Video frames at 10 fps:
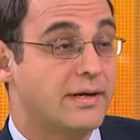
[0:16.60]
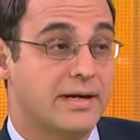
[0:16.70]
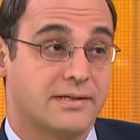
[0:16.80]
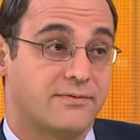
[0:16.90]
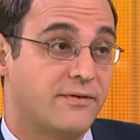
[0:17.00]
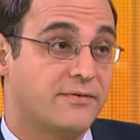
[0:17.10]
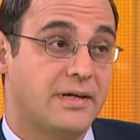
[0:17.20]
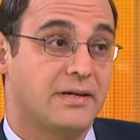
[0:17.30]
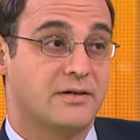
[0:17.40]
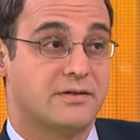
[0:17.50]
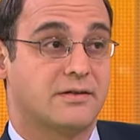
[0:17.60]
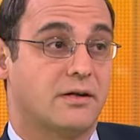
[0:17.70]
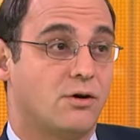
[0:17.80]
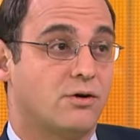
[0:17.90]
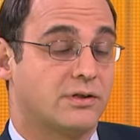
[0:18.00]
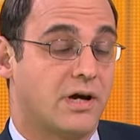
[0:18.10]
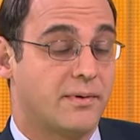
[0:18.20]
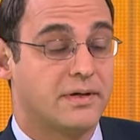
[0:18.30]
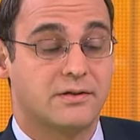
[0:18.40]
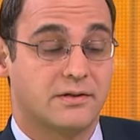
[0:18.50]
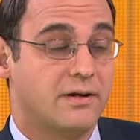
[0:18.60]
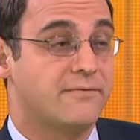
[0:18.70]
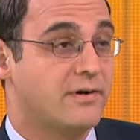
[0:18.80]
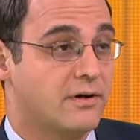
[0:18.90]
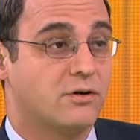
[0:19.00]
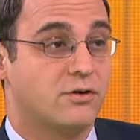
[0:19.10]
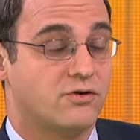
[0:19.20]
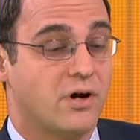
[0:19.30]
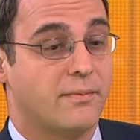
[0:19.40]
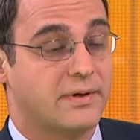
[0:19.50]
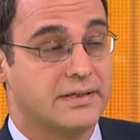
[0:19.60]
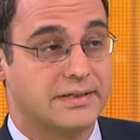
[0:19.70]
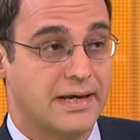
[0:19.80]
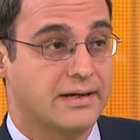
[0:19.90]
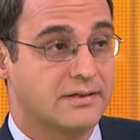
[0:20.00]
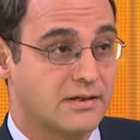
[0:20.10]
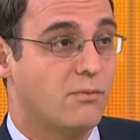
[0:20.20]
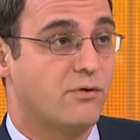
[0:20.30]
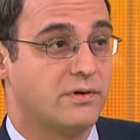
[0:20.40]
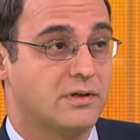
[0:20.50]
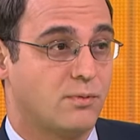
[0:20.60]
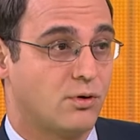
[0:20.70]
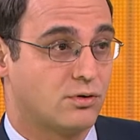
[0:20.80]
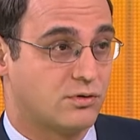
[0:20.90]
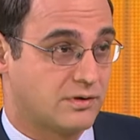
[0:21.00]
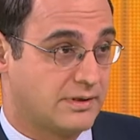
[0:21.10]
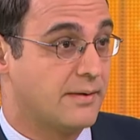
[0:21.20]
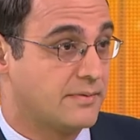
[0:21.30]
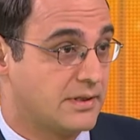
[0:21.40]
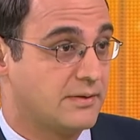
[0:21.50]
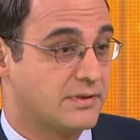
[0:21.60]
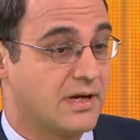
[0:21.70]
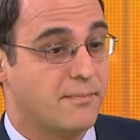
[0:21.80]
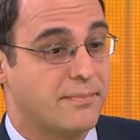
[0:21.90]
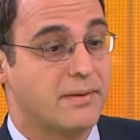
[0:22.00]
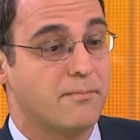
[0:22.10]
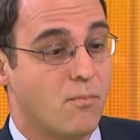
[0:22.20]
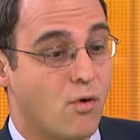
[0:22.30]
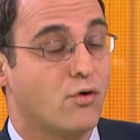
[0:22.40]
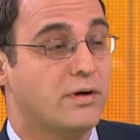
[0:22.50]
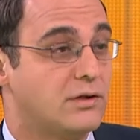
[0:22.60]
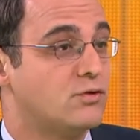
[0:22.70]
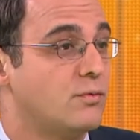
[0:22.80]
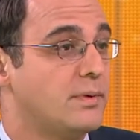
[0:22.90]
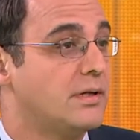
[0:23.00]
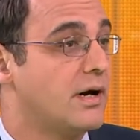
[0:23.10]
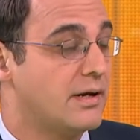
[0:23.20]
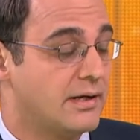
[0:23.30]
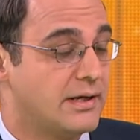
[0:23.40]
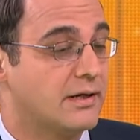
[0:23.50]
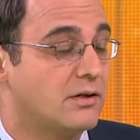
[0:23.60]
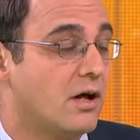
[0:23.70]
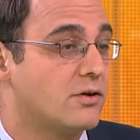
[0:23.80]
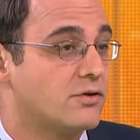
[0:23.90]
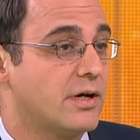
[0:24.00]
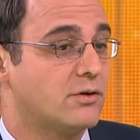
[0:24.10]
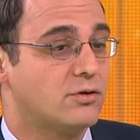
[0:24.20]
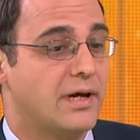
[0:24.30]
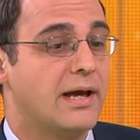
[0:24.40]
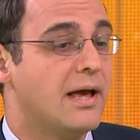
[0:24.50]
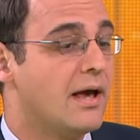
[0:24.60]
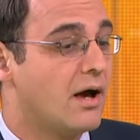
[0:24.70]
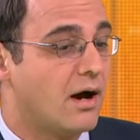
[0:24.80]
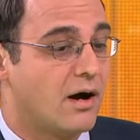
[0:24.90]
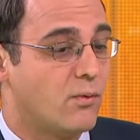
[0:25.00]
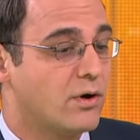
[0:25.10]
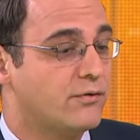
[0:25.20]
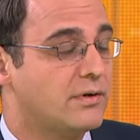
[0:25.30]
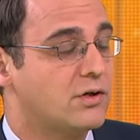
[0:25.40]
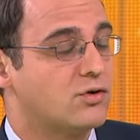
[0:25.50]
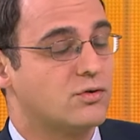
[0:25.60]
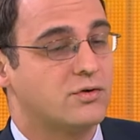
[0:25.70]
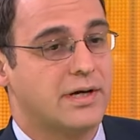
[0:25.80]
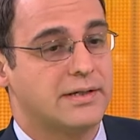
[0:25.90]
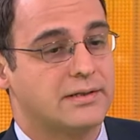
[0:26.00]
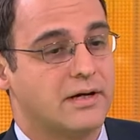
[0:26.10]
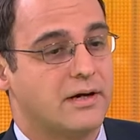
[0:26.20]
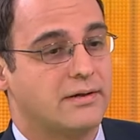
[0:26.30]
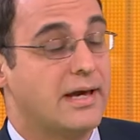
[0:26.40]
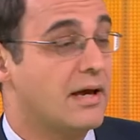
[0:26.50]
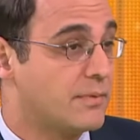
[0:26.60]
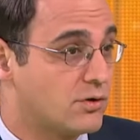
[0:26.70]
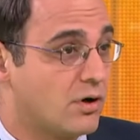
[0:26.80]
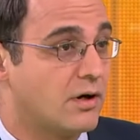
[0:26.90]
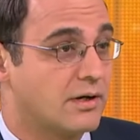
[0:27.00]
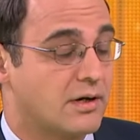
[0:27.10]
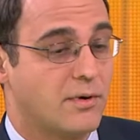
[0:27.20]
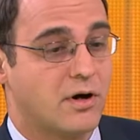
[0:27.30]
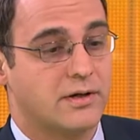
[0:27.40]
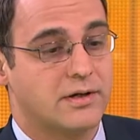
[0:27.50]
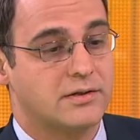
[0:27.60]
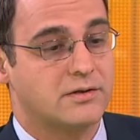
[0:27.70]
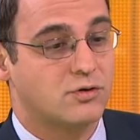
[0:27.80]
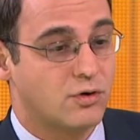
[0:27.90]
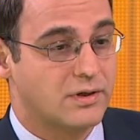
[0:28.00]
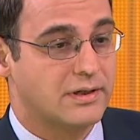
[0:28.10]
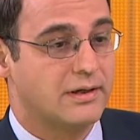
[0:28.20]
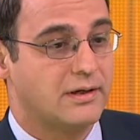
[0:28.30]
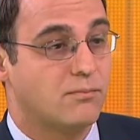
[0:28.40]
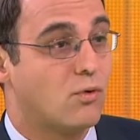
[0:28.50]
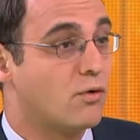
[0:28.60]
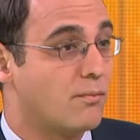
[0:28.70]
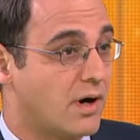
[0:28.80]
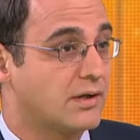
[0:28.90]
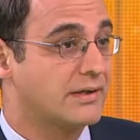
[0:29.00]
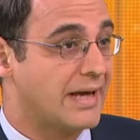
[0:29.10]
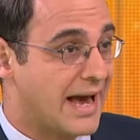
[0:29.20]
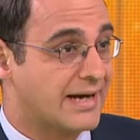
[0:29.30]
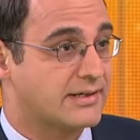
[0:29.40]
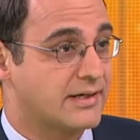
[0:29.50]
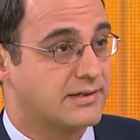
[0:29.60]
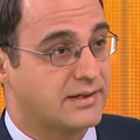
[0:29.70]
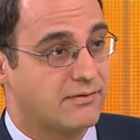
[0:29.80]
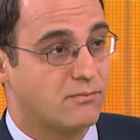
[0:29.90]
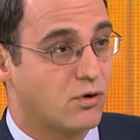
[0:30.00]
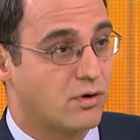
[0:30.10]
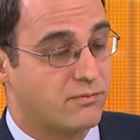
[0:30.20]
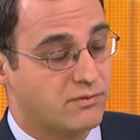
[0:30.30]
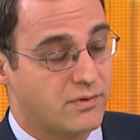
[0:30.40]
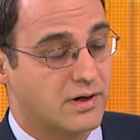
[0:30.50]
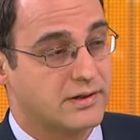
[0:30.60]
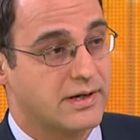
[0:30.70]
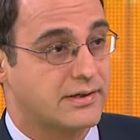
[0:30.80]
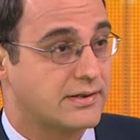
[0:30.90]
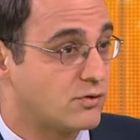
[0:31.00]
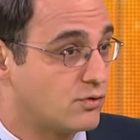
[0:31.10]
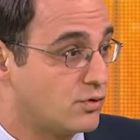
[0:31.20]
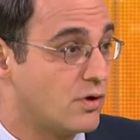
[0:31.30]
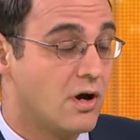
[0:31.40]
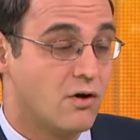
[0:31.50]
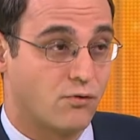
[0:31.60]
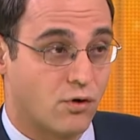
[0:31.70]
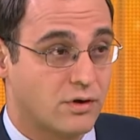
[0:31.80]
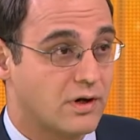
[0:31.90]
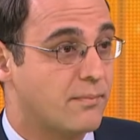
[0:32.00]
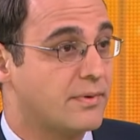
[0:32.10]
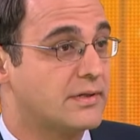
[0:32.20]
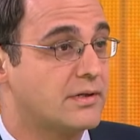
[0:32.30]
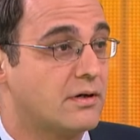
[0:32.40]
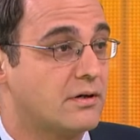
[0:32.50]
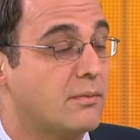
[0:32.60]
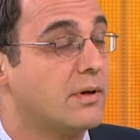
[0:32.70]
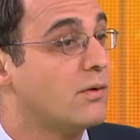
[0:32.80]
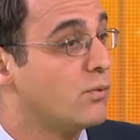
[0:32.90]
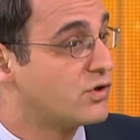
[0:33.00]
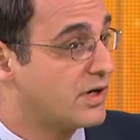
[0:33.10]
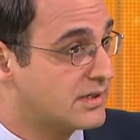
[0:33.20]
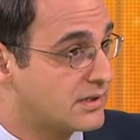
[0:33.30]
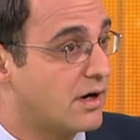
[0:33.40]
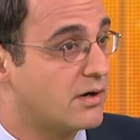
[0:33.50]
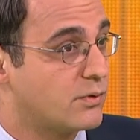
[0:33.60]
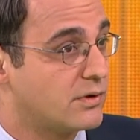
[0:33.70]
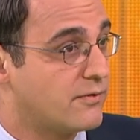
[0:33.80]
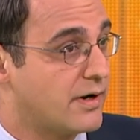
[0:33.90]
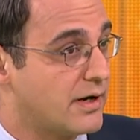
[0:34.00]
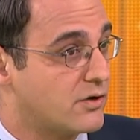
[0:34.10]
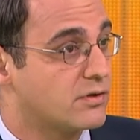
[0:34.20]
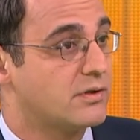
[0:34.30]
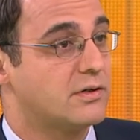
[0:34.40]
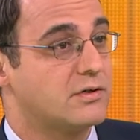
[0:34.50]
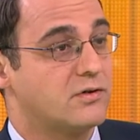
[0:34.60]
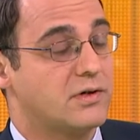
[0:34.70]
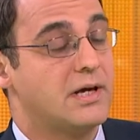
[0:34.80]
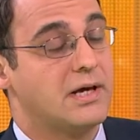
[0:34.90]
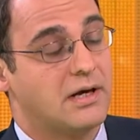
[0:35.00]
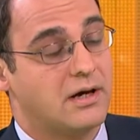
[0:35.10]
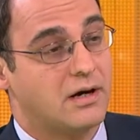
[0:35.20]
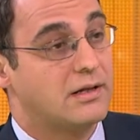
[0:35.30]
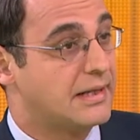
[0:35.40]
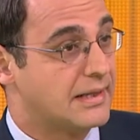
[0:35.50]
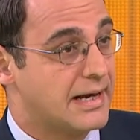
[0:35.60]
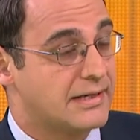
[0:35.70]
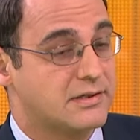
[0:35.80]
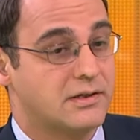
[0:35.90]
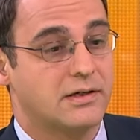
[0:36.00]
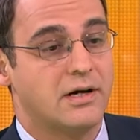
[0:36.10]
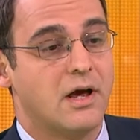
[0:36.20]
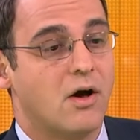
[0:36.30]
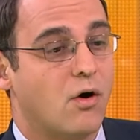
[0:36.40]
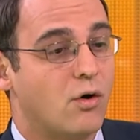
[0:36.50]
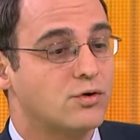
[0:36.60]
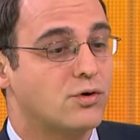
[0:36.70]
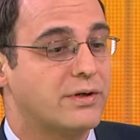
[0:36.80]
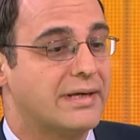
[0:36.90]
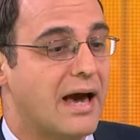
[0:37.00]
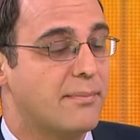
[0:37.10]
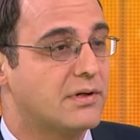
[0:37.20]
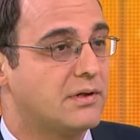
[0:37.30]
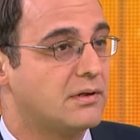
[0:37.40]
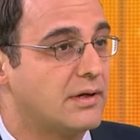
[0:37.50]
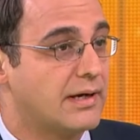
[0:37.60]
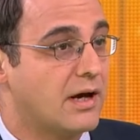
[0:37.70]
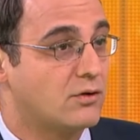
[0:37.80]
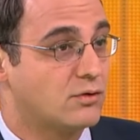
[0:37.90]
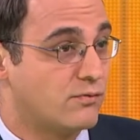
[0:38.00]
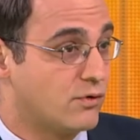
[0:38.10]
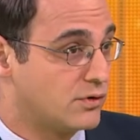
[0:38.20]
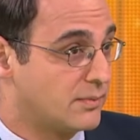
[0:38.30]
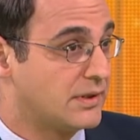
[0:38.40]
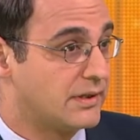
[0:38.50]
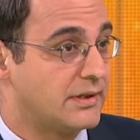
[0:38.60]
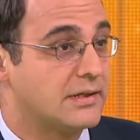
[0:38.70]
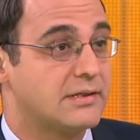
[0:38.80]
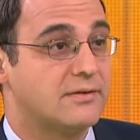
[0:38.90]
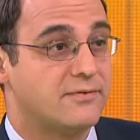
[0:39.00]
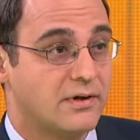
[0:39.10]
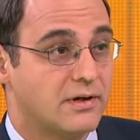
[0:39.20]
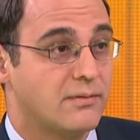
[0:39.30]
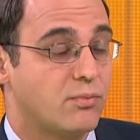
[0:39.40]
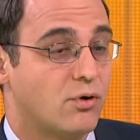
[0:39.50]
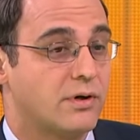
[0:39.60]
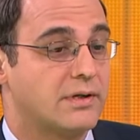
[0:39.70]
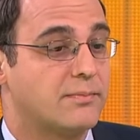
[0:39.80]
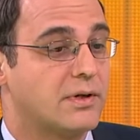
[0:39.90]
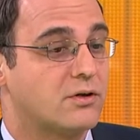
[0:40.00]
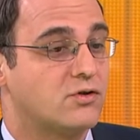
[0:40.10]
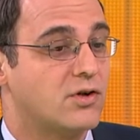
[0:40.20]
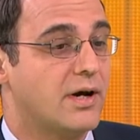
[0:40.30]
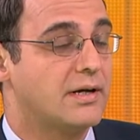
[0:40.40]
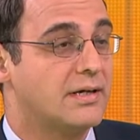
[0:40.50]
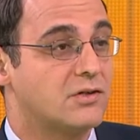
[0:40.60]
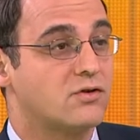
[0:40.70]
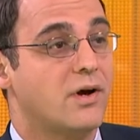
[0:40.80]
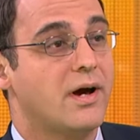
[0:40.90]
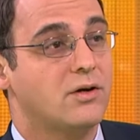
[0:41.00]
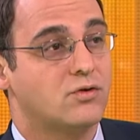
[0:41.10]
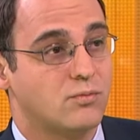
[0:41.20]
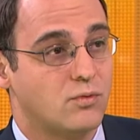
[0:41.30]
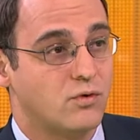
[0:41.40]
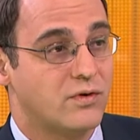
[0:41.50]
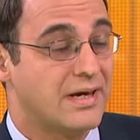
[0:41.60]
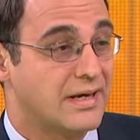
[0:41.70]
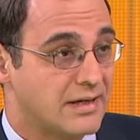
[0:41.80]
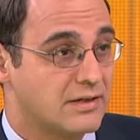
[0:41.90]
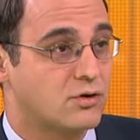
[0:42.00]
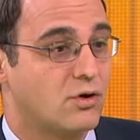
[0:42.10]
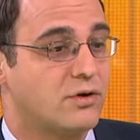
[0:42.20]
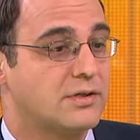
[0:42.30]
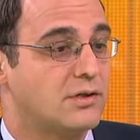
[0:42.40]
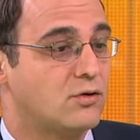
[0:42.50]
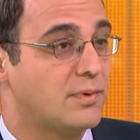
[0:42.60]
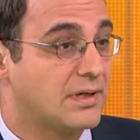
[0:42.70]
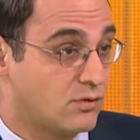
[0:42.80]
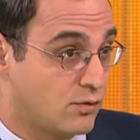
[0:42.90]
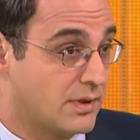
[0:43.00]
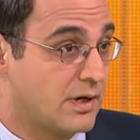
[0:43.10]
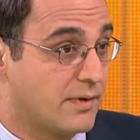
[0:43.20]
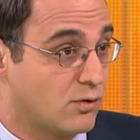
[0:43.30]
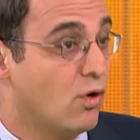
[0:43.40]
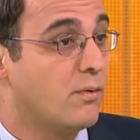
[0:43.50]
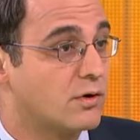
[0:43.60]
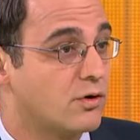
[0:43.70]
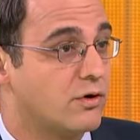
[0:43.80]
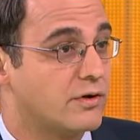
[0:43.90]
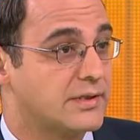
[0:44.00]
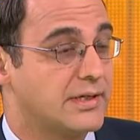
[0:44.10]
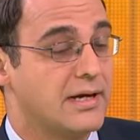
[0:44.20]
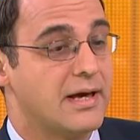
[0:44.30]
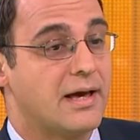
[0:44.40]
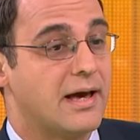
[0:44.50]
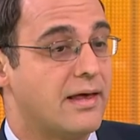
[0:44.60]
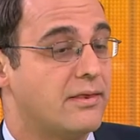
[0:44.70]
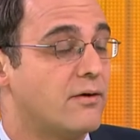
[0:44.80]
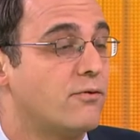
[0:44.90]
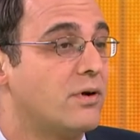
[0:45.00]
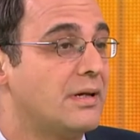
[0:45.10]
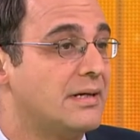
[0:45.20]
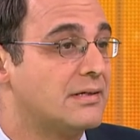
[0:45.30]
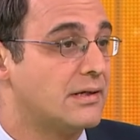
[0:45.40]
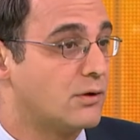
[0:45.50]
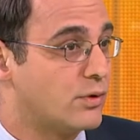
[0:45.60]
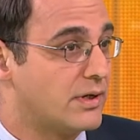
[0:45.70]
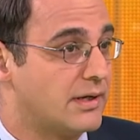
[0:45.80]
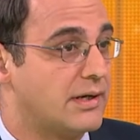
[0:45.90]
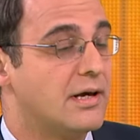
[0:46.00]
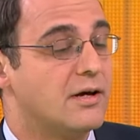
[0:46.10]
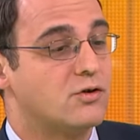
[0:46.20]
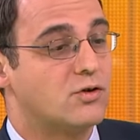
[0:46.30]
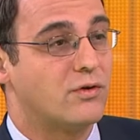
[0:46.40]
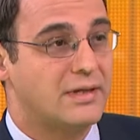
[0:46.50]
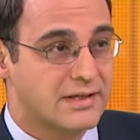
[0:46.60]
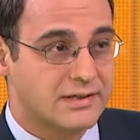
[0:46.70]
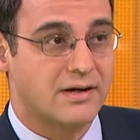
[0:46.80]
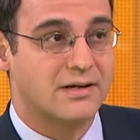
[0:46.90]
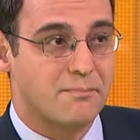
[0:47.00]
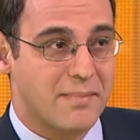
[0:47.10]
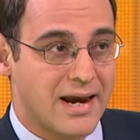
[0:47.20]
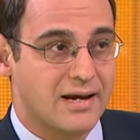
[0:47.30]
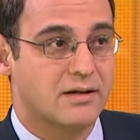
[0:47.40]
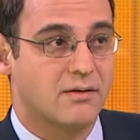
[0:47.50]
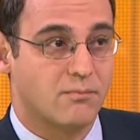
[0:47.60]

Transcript: yes, 15 years is a long time, and he's done a very good job, and he's taken some of these bold steps himself, but more needs to be done, and he acknowledged that today. Uh, one of the issues that uh, they have been talking about is certainly more market access, given more market access to foreign companies that are coming in, which has started with the financial industry uh, late last year. Also, capital account convertibility. This is very important because China is trying to move its currency to, be, to become a global currency, and therefore it needs liquidity. So these are the main